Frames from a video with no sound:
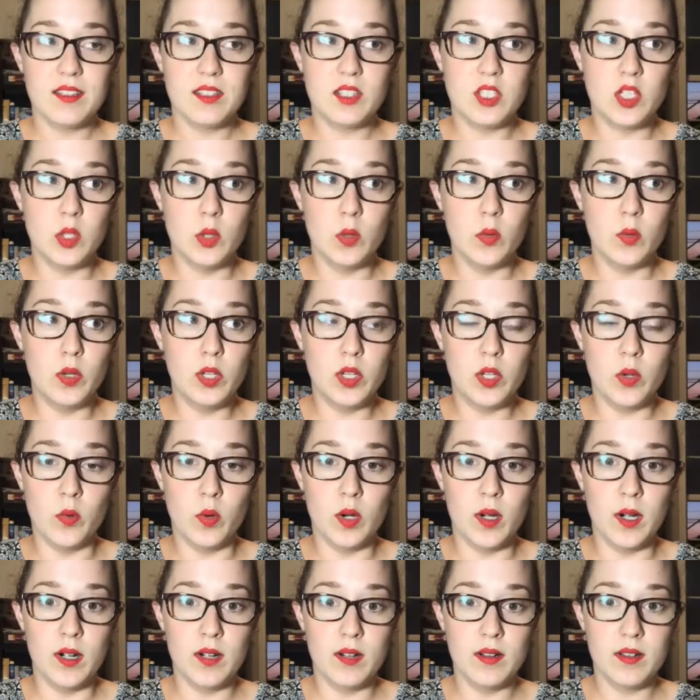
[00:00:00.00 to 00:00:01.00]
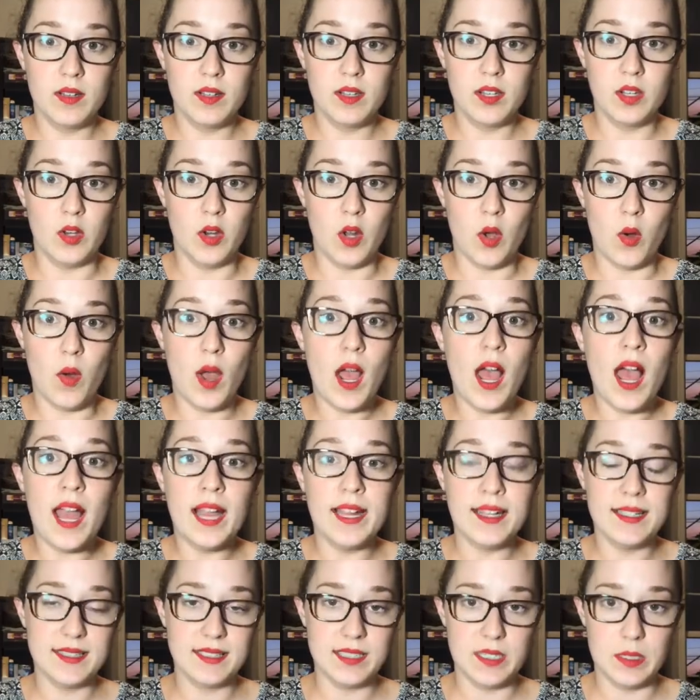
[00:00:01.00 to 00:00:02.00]
to your,
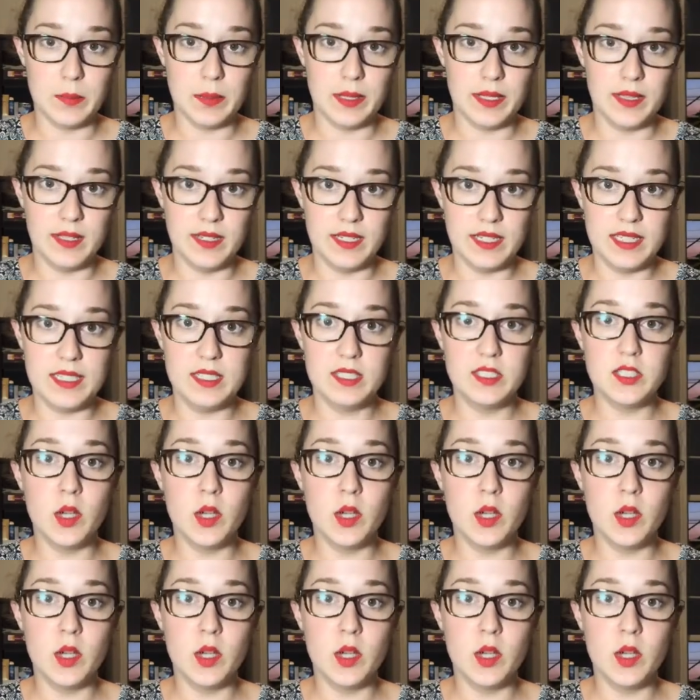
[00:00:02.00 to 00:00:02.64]
highest ability.